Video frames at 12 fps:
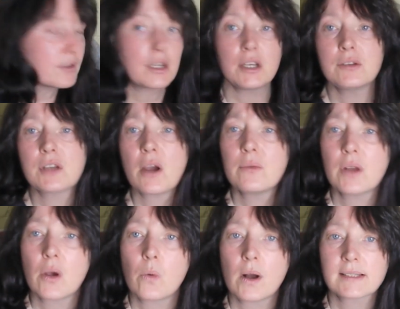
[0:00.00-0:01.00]
you who don't
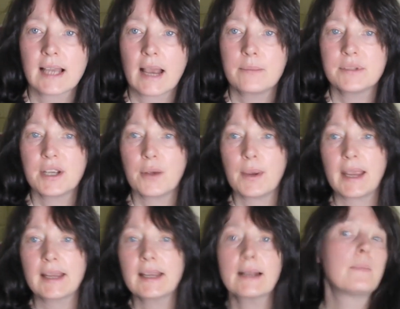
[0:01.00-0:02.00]
know what I'm
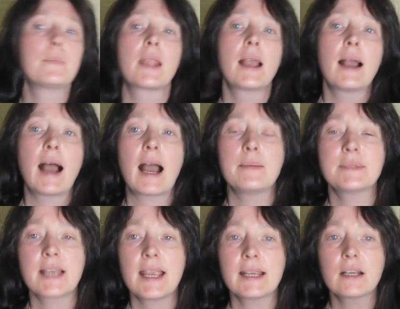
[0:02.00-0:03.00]
doing, I'm
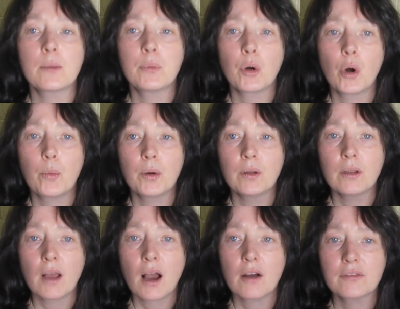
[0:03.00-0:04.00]
taking a
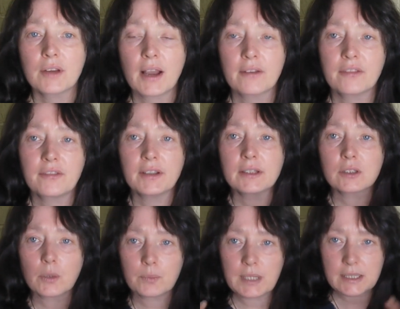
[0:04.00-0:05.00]
bauble off. I've filled
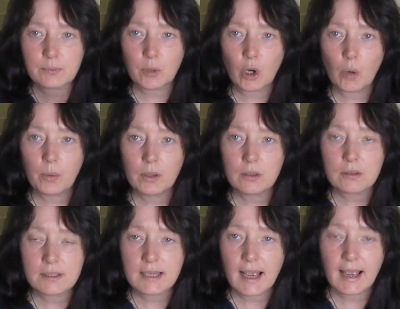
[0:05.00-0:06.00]
up these baubles